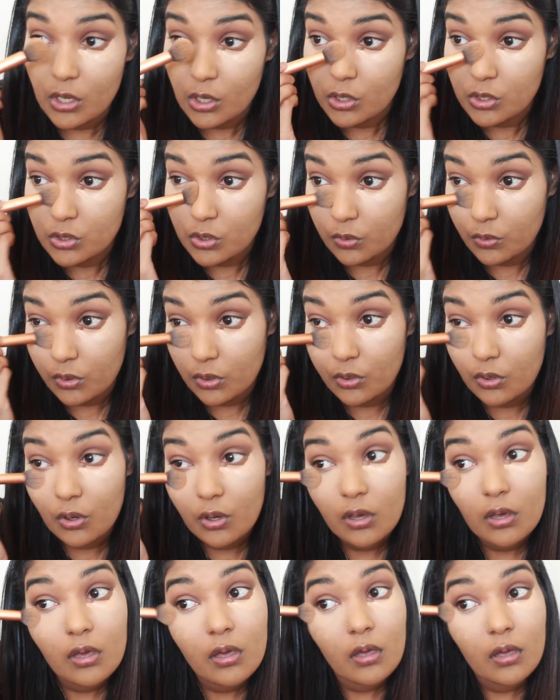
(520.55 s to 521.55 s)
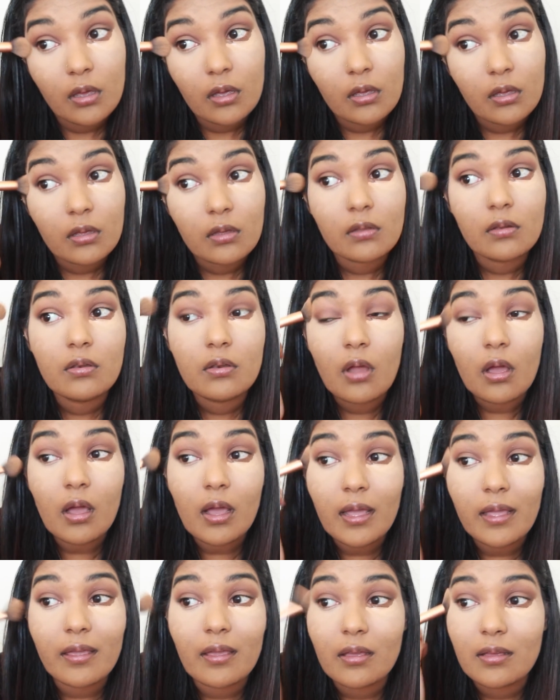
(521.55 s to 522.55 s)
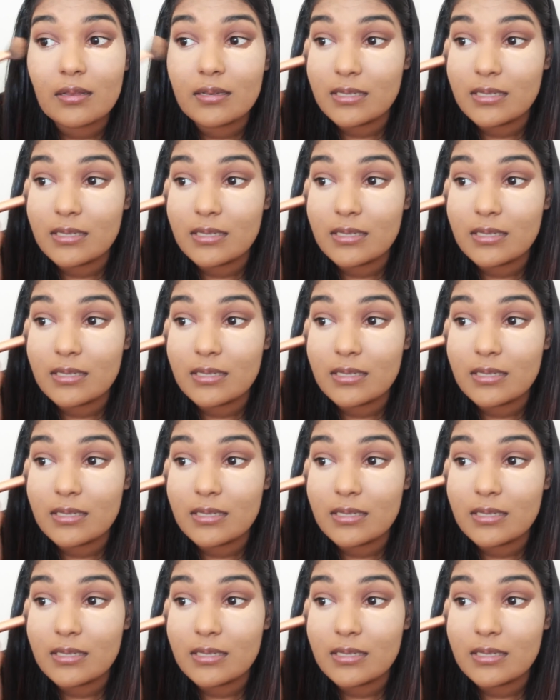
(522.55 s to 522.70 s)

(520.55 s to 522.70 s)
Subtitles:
So you're not